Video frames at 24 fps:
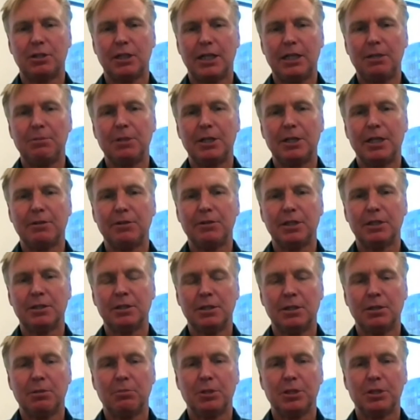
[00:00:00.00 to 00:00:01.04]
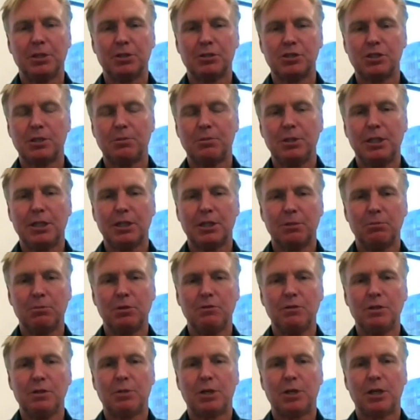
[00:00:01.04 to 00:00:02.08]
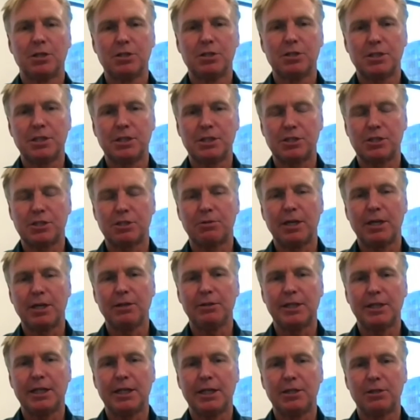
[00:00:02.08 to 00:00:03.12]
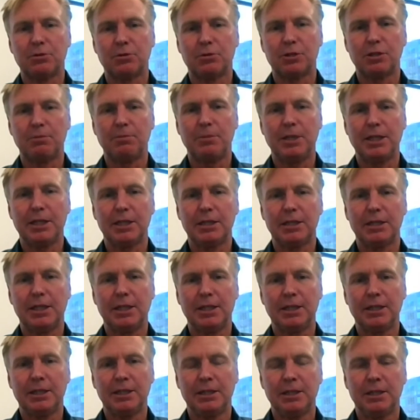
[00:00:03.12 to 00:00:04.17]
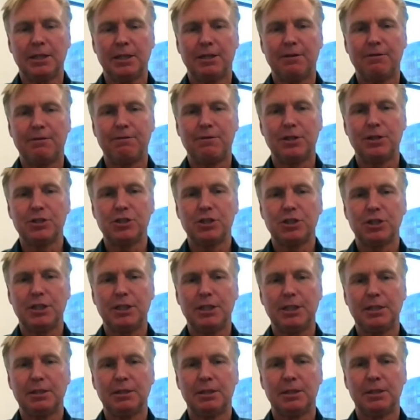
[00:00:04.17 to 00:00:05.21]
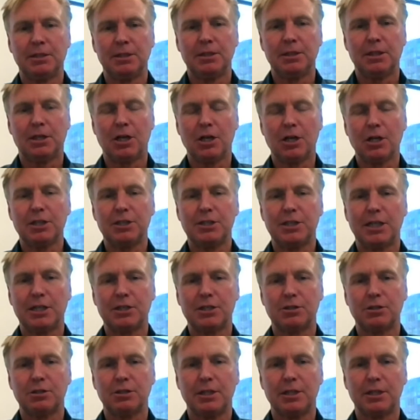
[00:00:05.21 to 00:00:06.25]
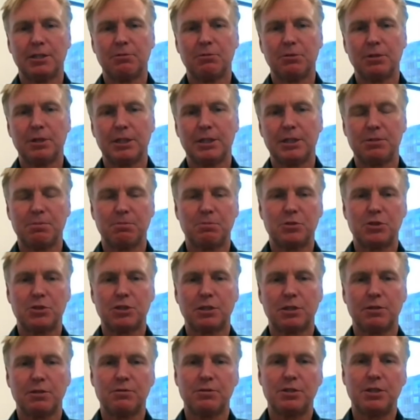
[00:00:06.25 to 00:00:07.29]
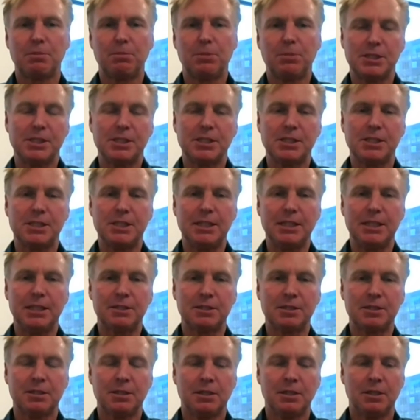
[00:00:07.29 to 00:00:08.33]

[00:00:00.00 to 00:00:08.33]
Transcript: element of it, but there's so many other moving parts that surround that in order to make it a functioning architecture that really serves their business needs.